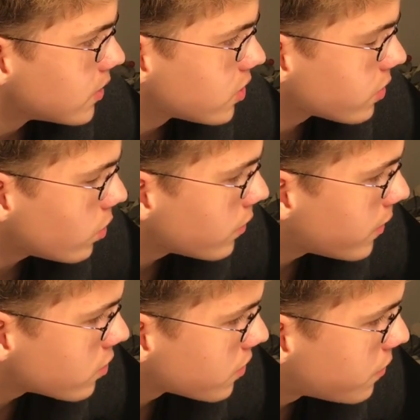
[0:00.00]
It says
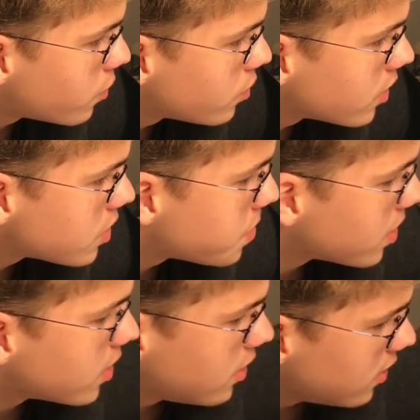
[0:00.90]
1013
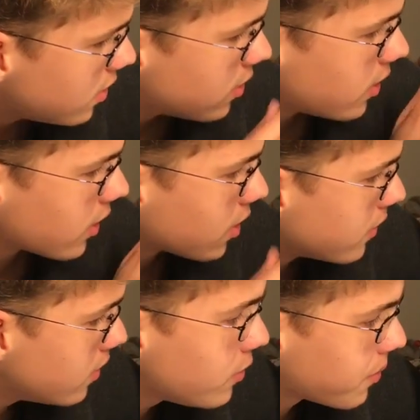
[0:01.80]
HP here. I
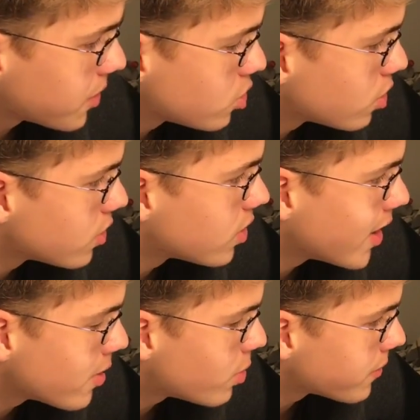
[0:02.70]
have information it's
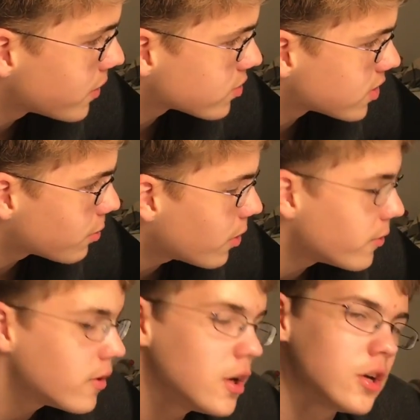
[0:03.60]

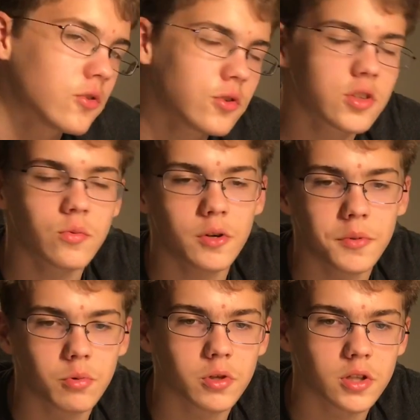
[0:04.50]
1012, so it's somewhere
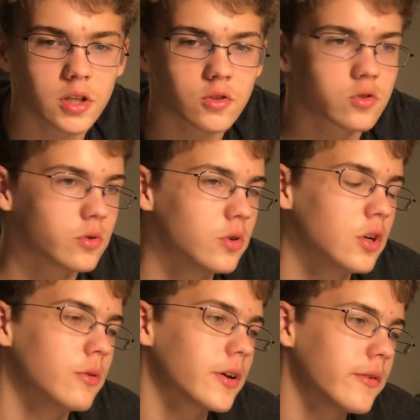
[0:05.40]
between there. So
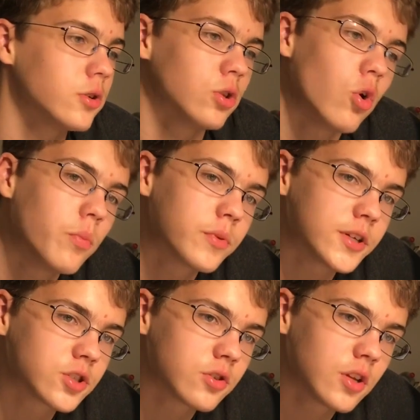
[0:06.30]
we have a low
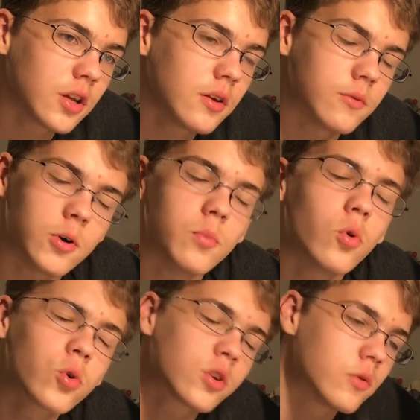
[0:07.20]
pressure day, well,
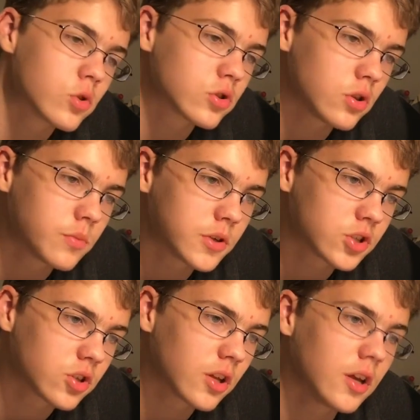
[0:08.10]
more towards low
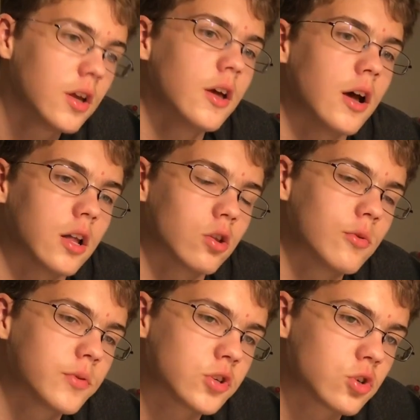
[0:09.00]
pressure day, and
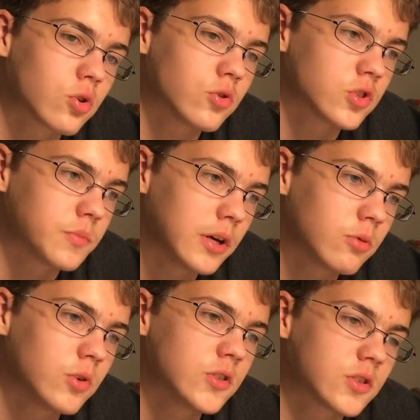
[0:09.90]
low pressure causes
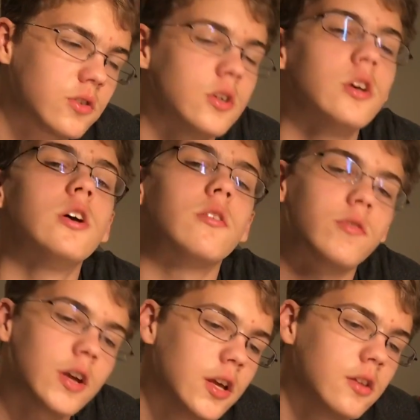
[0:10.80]
bad weather,
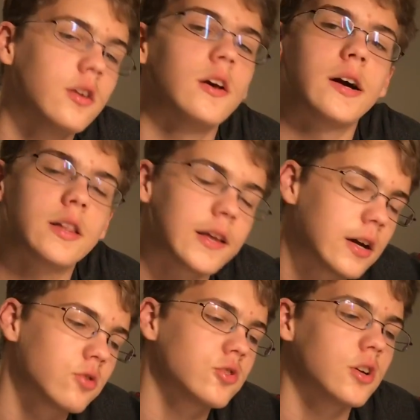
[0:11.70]
rain,
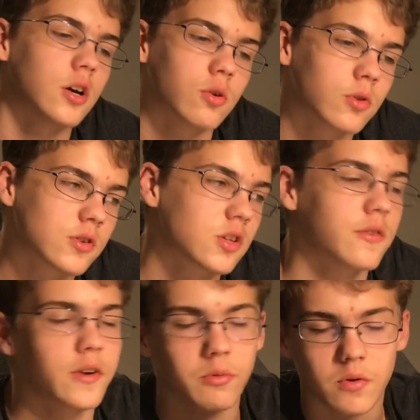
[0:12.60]
clouds, and all that
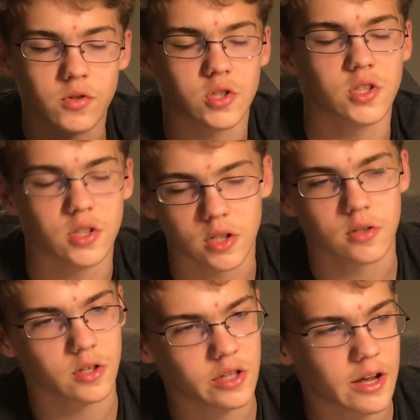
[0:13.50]
stuff, and we've just seen
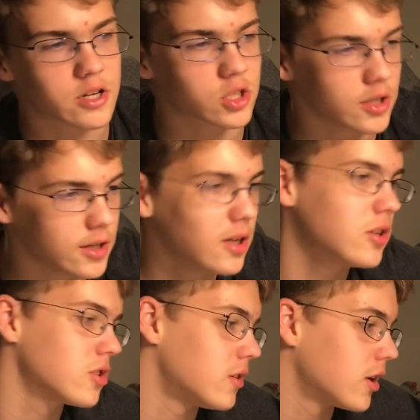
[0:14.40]
that it actually
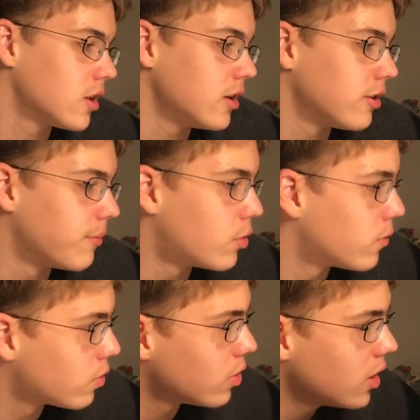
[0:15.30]
is like that in
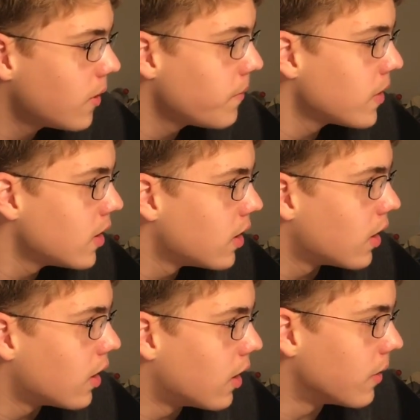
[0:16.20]
Perth today.
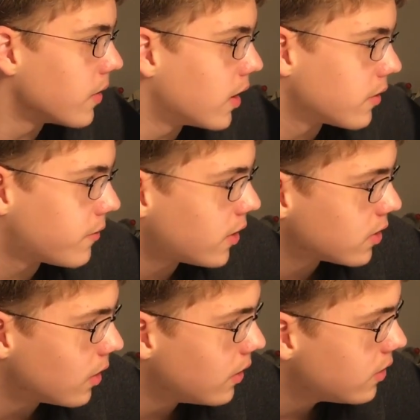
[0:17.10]
And
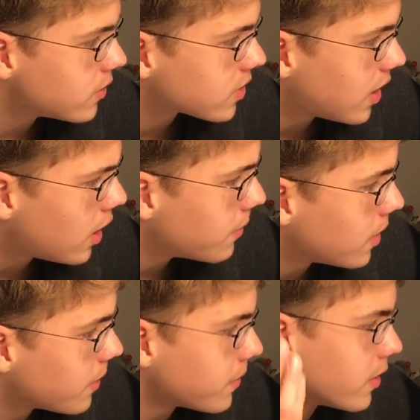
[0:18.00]
finally, the sky
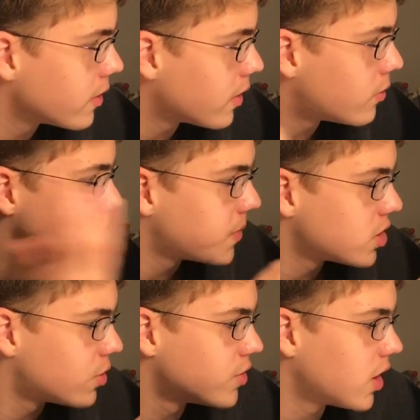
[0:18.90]
map and our
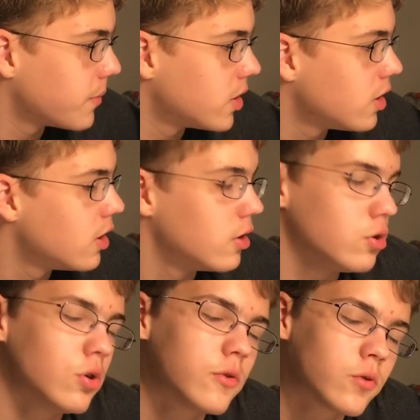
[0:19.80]
special segment,
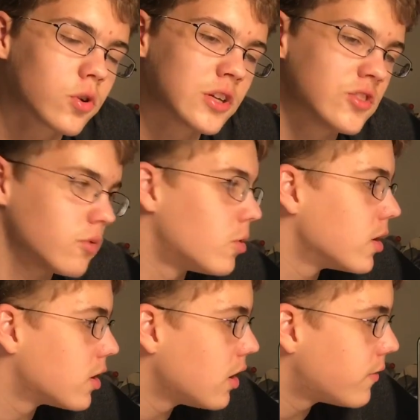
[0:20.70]
your forecast in
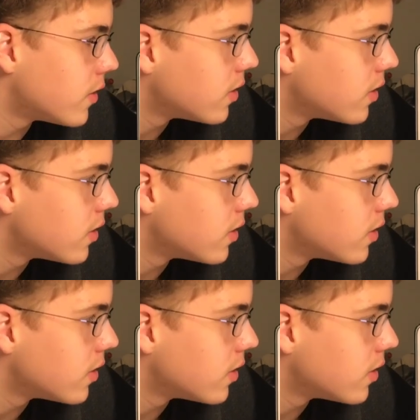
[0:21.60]
one GIF.